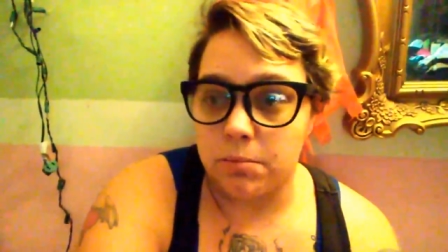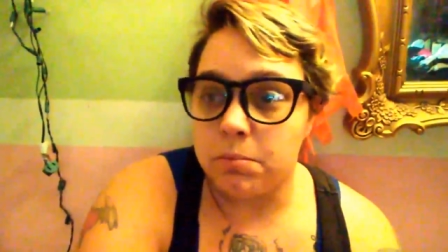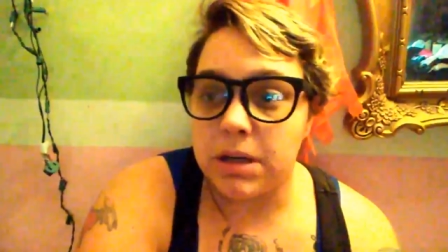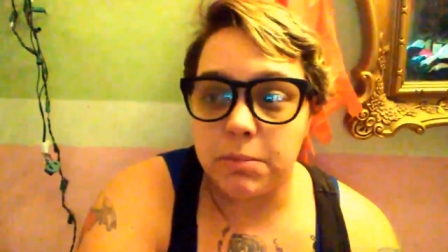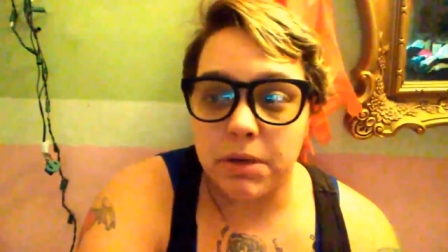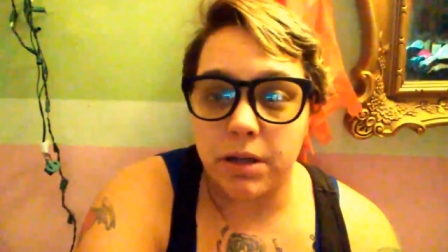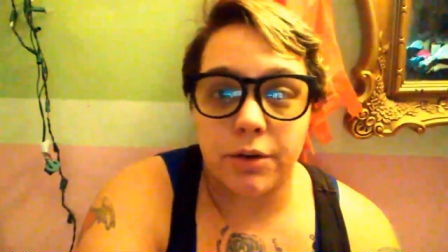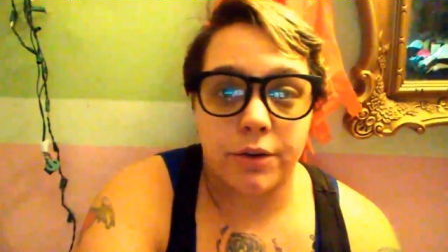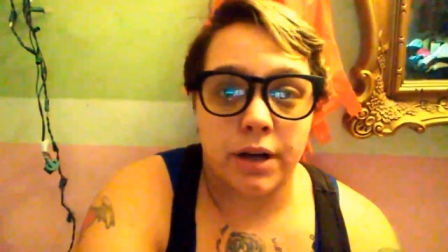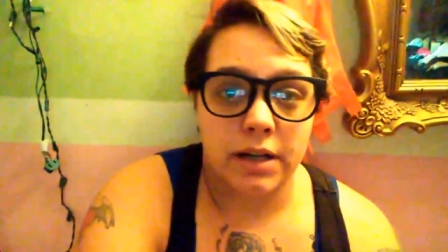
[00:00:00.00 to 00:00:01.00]
many
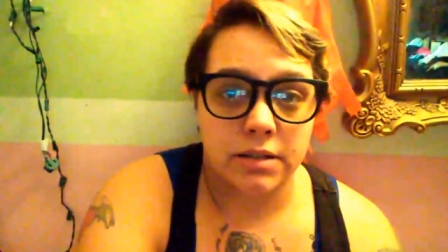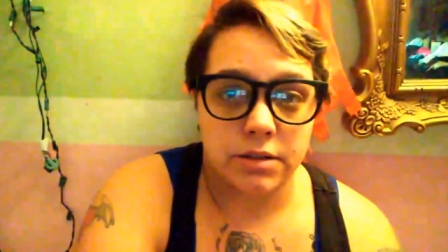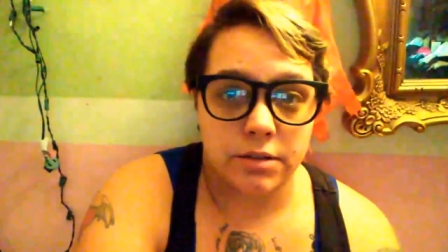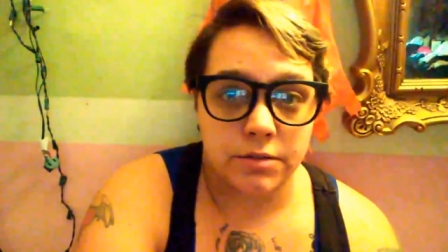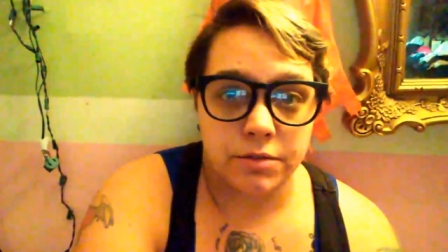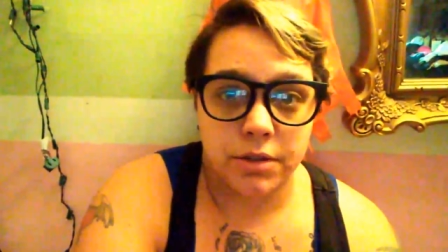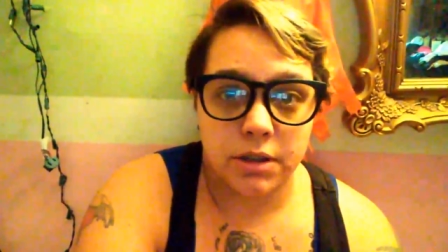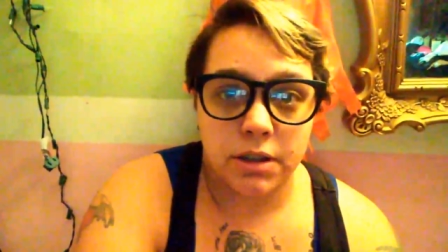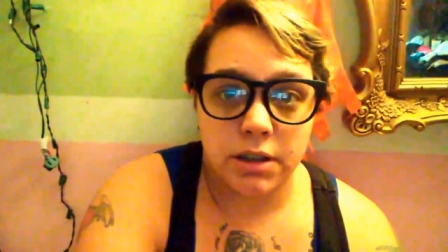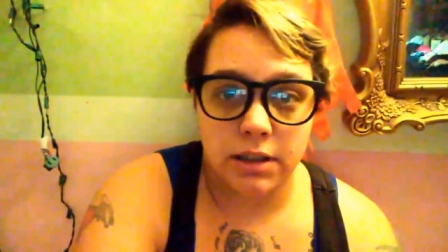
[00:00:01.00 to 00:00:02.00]
other kinds of
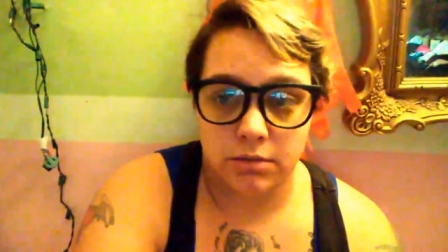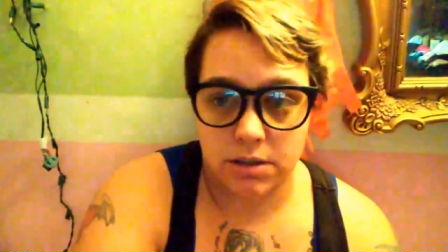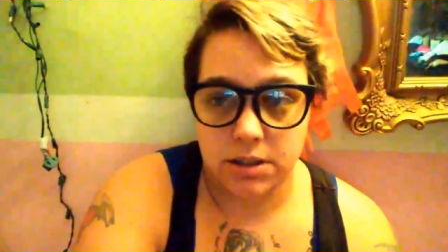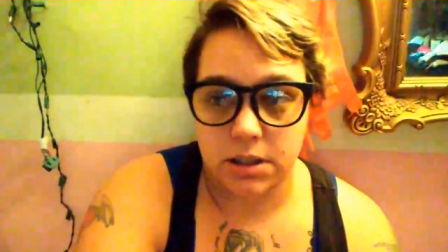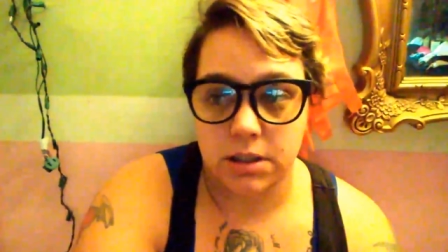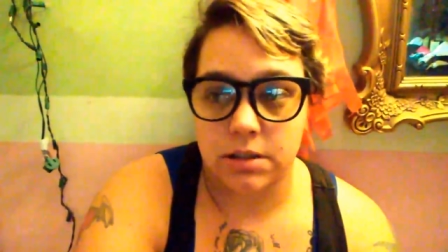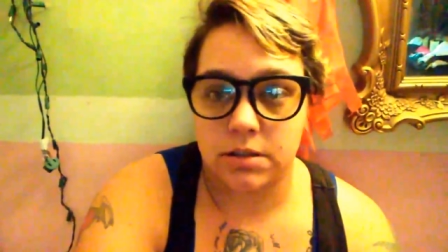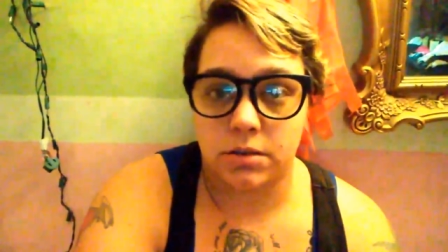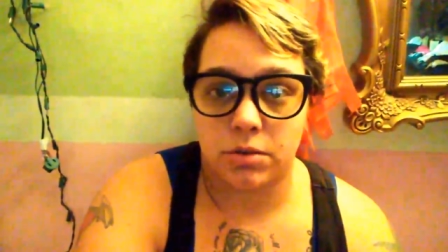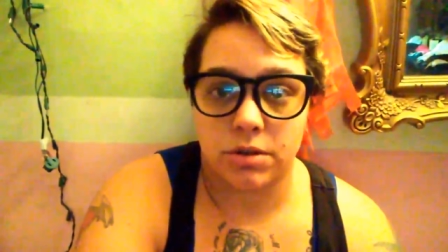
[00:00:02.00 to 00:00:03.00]

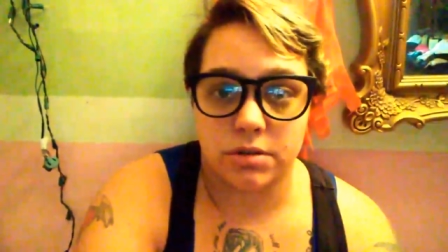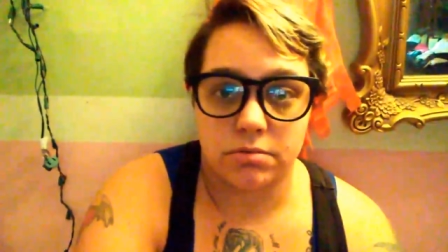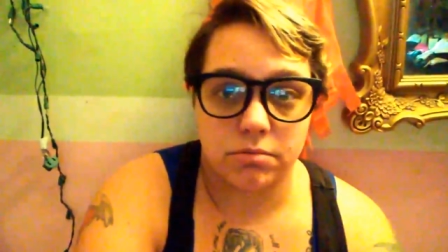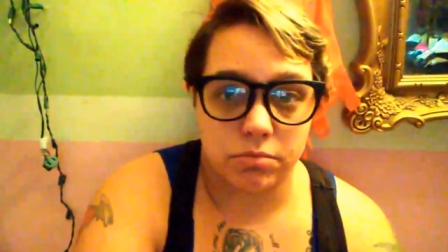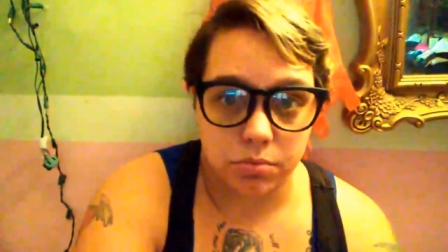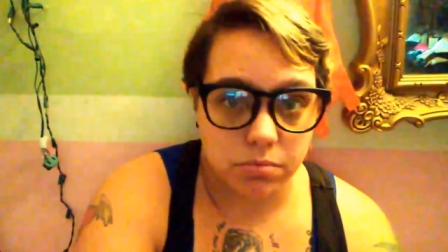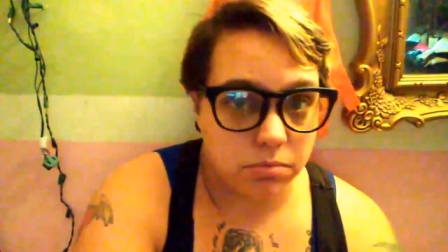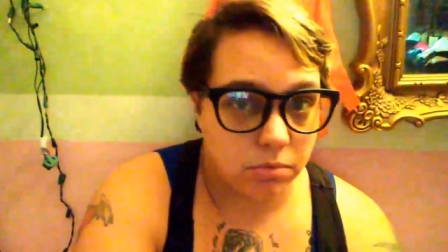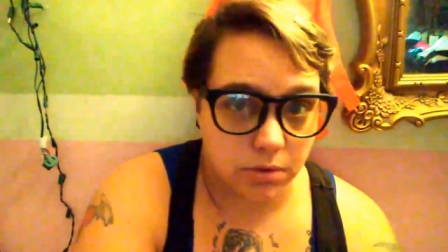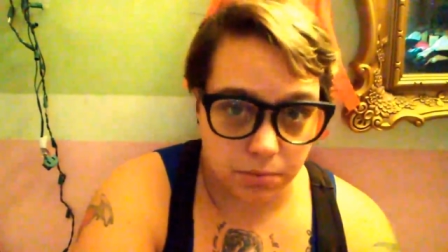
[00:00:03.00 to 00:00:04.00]
illnesses or
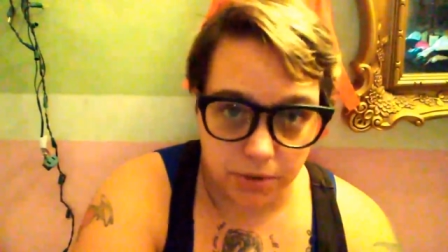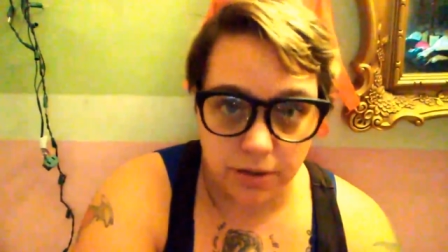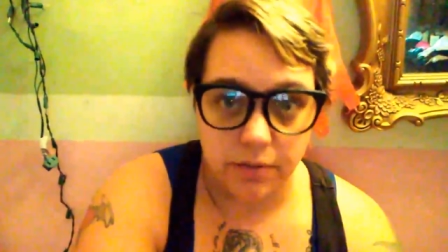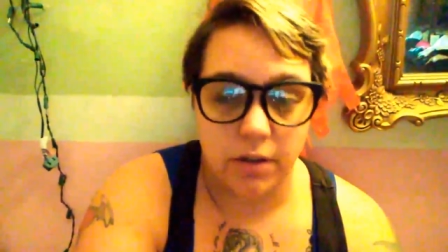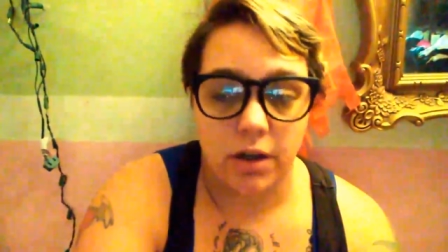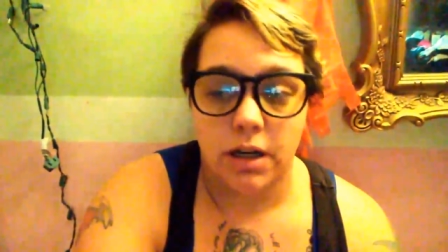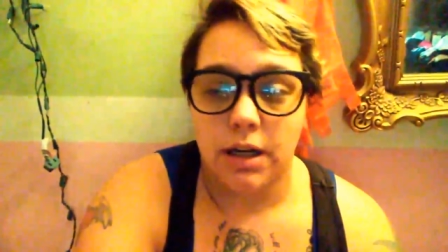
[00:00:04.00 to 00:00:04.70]
whatever.